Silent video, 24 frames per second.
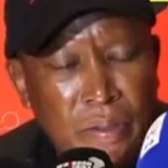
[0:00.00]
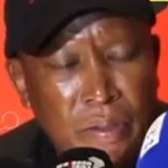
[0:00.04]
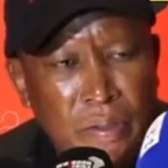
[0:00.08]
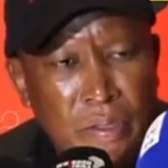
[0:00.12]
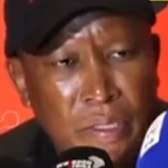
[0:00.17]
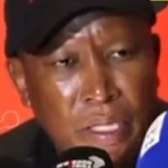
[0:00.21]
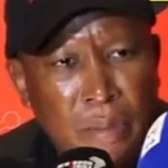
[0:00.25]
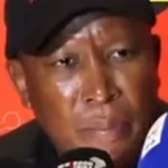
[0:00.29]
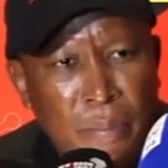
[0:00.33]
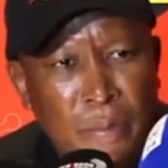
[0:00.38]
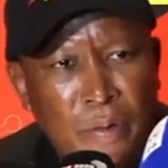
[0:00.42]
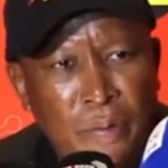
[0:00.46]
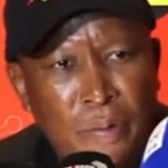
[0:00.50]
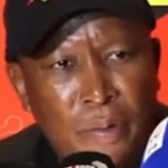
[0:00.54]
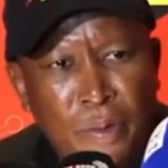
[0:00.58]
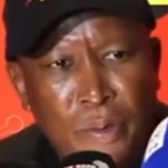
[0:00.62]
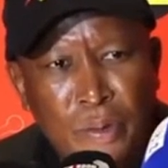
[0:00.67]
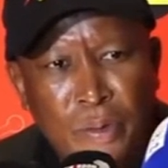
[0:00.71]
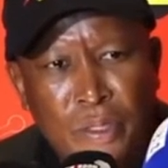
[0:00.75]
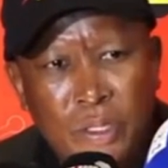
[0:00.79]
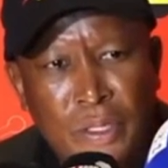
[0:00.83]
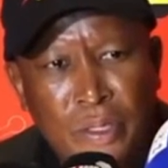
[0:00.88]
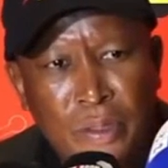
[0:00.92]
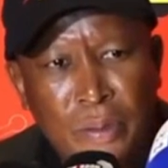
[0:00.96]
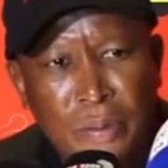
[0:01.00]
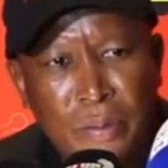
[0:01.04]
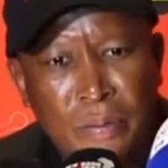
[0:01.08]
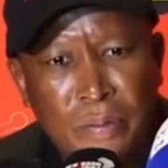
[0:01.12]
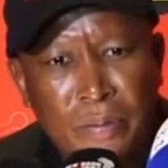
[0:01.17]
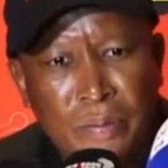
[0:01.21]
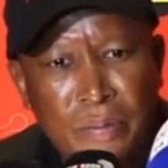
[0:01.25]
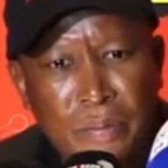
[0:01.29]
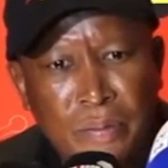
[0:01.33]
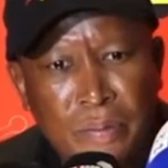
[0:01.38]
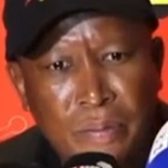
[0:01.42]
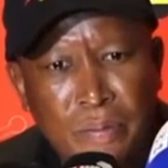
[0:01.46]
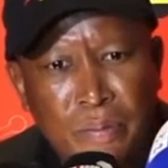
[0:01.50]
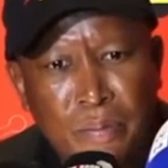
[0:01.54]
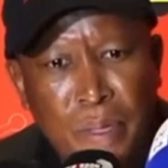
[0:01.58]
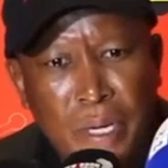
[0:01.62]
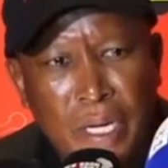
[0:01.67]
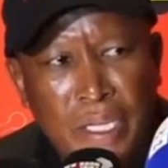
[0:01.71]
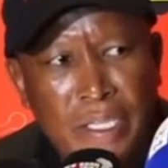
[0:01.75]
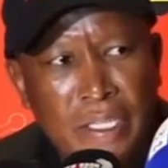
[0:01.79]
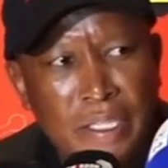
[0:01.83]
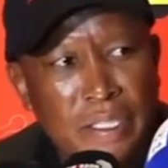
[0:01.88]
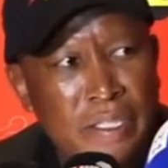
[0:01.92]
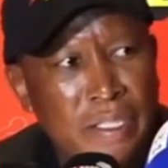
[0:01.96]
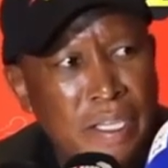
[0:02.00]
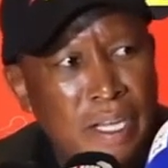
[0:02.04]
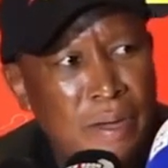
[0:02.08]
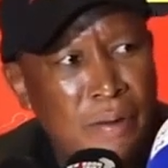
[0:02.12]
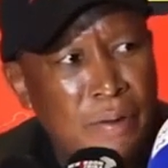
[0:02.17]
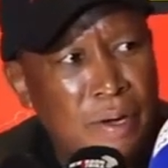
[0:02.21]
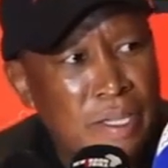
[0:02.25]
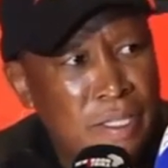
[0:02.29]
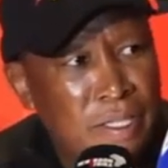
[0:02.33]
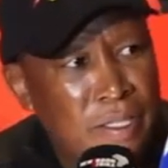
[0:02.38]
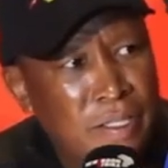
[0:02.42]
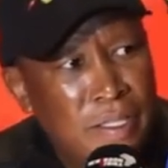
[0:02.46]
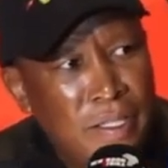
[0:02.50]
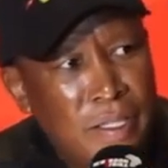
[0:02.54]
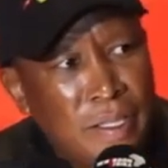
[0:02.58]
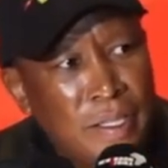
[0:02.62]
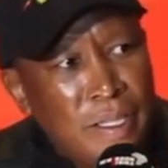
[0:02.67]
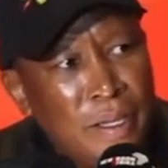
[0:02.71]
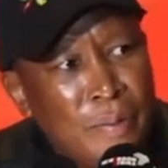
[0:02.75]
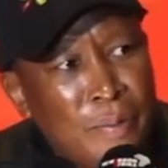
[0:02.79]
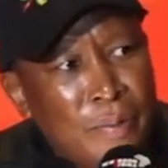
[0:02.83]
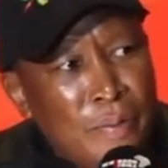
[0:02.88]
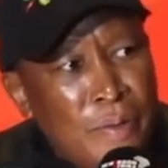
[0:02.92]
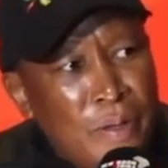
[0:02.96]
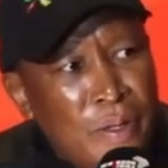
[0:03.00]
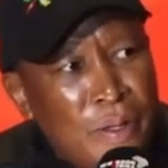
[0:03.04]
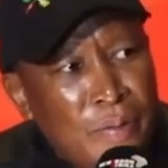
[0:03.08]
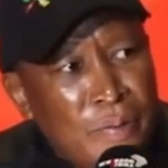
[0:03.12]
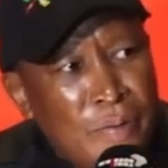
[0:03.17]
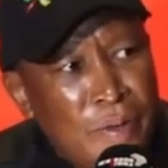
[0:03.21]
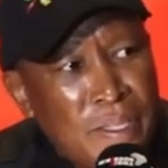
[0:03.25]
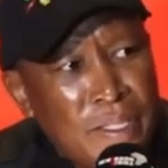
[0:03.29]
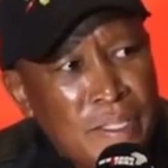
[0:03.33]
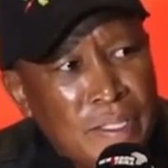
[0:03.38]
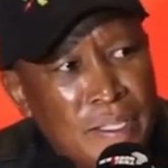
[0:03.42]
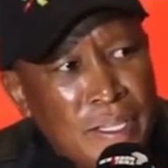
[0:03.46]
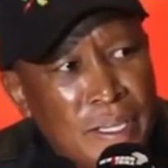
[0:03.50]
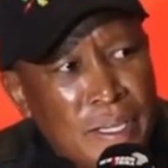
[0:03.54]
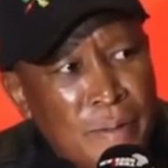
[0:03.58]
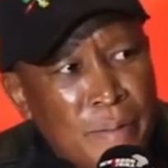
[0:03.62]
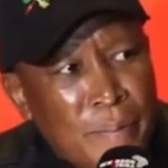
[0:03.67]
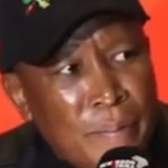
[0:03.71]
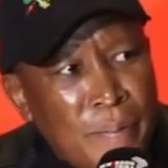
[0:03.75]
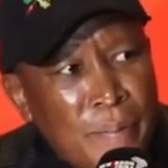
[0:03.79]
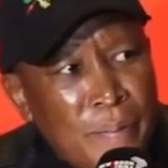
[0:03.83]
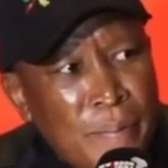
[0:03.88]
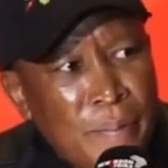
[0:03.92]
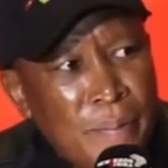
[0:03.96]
Some of those parties, I was seeing them for the first time.